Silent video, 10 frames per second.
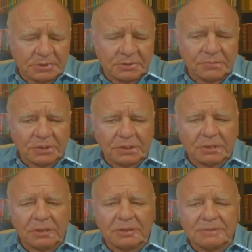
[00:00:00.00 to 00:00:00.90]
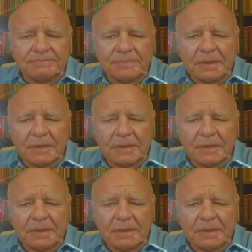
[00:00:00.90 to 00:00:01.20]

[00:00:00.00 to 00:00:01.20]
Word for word: the world